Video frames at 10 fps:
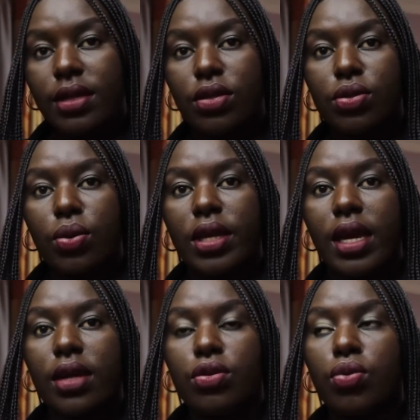so
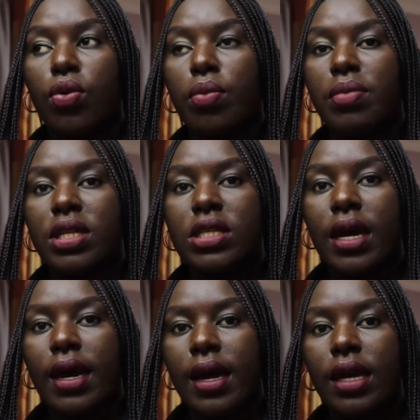yeah to go meet
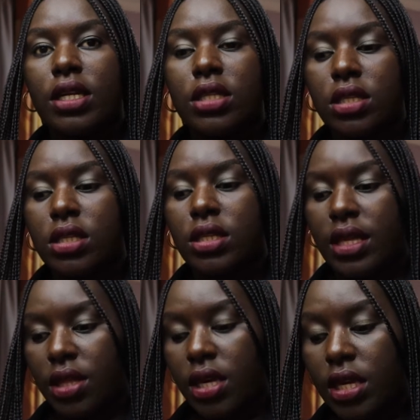her it is
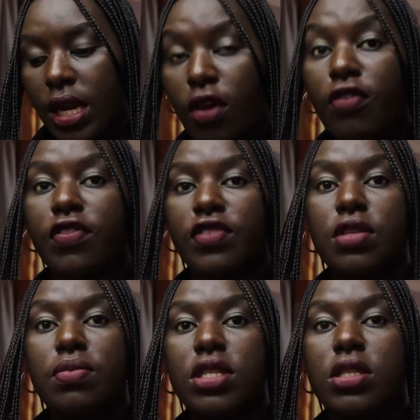i think now
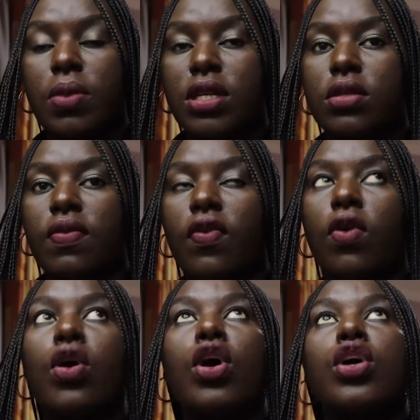15 minutes past
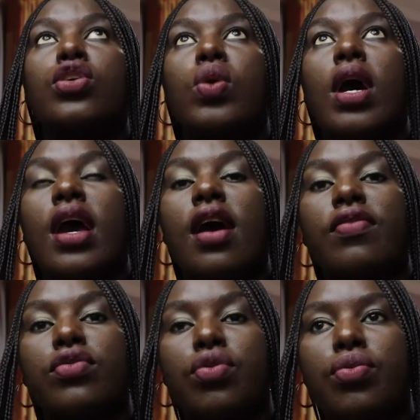four so i
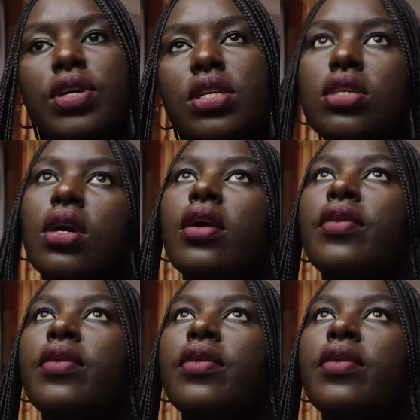have to reach